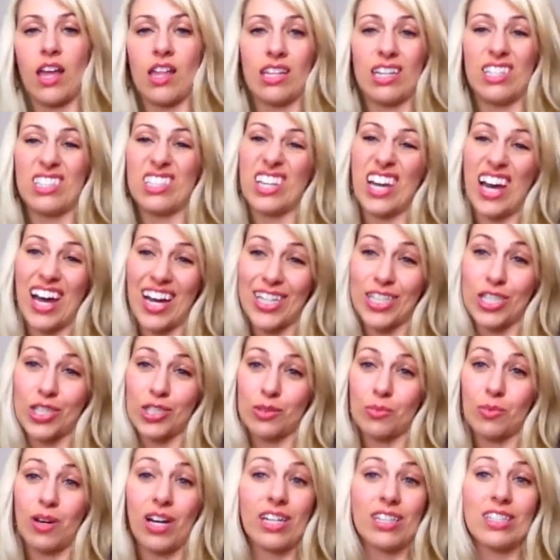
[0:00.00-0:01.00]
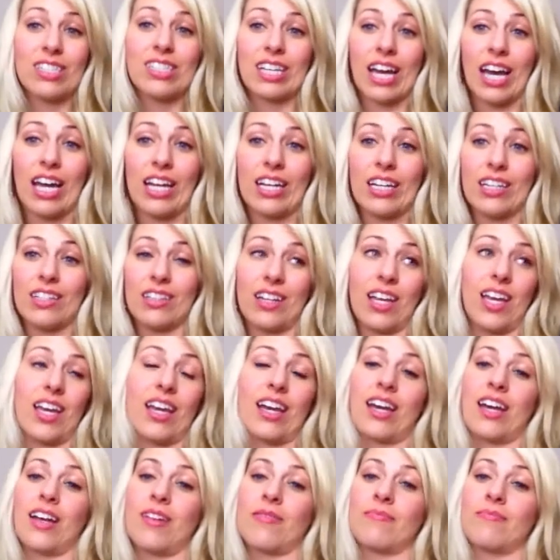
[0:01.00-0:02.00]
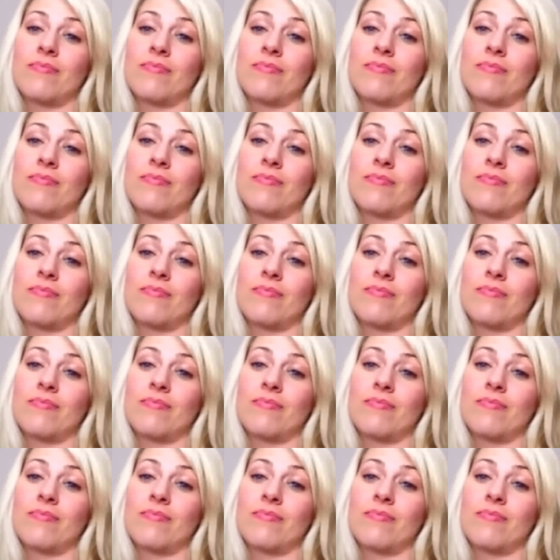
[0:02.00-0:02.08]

That's actually why I decided, like,